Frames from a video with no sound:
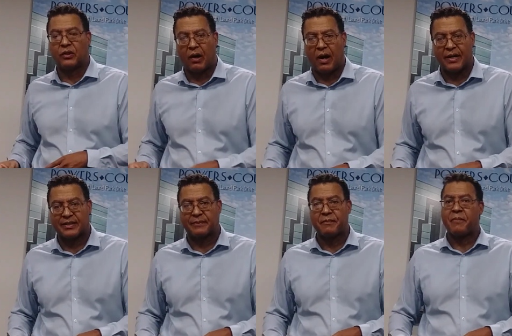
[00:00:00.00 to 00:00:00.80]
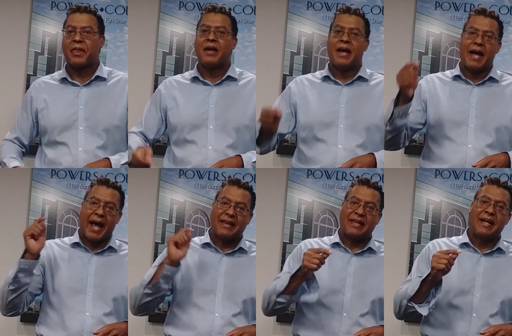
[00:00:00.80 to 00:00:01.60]
cost.
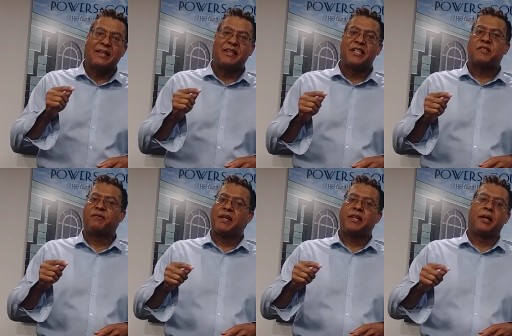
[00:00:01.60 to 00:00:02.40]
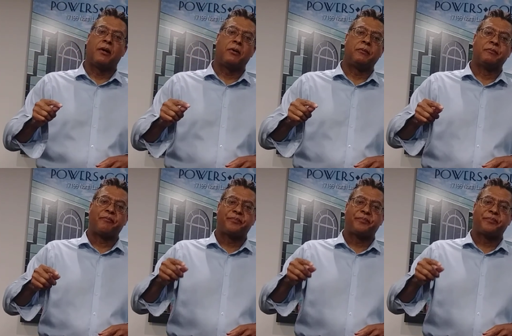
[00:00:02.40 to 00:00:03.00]
At the end of this video,